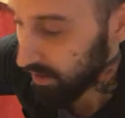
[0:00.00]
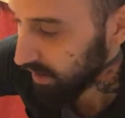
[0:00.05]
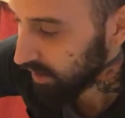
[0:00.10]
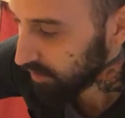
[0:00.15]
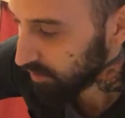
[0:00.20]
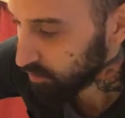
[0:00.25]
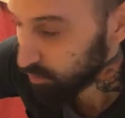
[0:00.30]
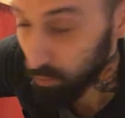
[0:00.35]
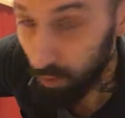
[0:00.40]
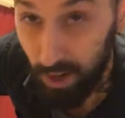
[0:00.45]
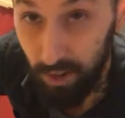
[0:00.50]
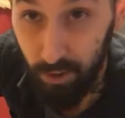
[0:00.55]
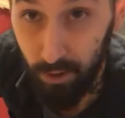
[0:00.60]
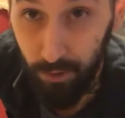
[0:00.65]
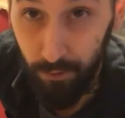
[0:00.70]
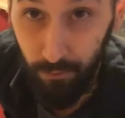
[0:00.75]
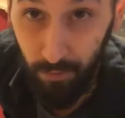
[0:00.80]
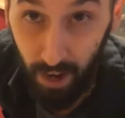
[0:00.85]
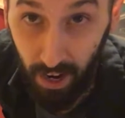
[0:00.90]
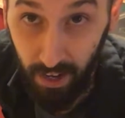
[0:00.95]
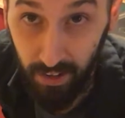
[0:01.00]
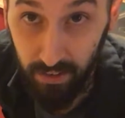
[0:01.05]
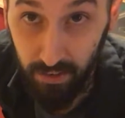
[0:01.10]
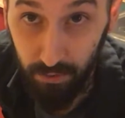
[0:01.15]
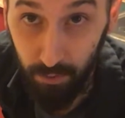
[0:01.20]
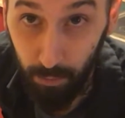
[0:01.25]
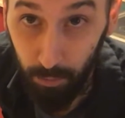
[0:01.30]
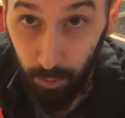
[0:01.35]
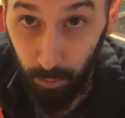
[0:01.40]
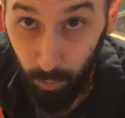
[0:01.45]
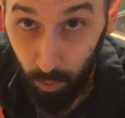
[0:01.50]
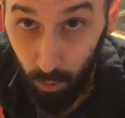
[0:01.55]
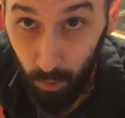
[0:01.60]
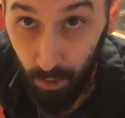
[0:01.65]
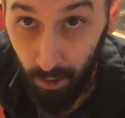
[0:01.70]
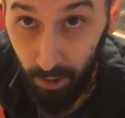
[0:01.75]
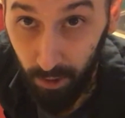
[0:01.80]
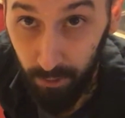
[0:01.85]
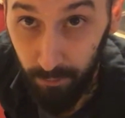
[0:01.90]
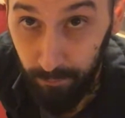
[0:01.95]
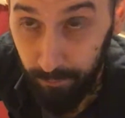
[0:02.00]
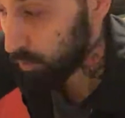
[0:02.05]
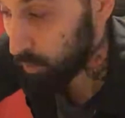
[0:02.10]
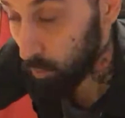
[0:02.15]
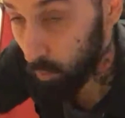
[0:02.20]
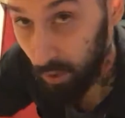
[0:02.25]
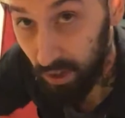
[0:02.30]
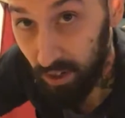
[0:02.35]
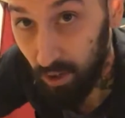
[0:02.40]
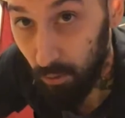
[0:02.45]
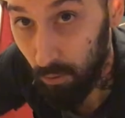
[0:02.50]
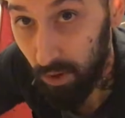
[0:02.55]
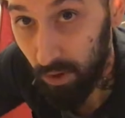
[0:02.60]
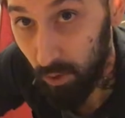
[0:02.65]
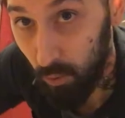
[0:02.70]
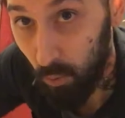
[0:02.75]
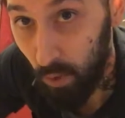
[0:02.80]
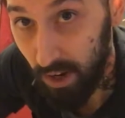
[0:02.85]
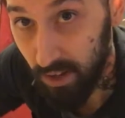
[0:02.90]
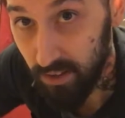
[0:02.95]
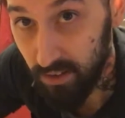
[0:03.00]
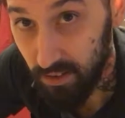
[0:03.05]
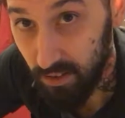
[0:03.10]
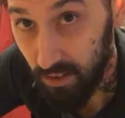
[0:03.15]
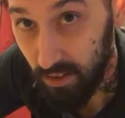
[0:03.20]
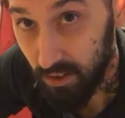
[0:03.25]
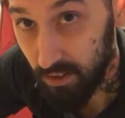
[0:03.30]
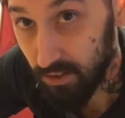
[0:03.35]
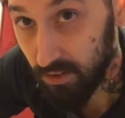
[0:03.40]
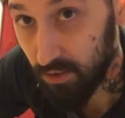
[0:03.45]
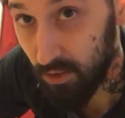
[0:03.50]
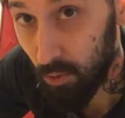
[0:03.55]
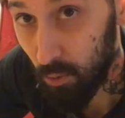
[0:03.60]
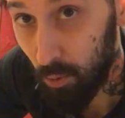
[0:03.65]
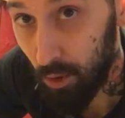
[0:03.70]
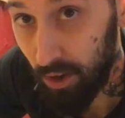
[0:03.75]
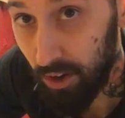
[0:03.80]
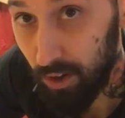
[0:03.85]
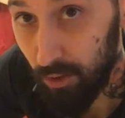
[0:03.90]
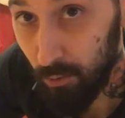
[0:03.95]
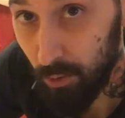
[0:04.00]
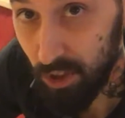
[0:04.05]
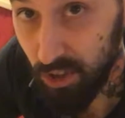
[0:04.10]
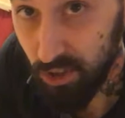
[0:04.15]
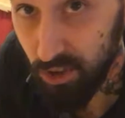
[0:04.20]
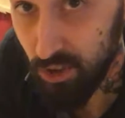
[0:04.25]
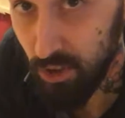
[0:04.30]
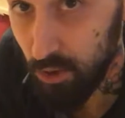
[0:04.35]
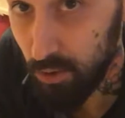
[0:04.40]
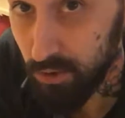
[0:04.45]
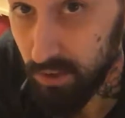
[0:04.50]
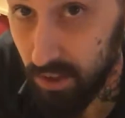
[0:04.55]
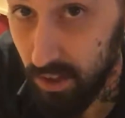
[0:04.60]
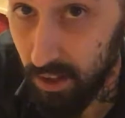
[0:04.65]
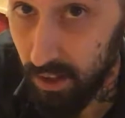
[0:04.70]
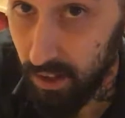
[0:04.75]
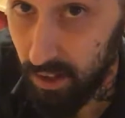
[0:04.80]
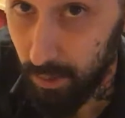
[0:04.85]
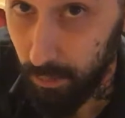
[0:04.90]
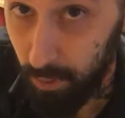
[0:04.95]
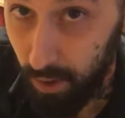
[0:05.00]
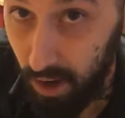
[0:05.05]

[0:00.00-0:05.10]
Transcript: and rendered fats from the pork. We don't want to waste this, so we're gonna reduce it in a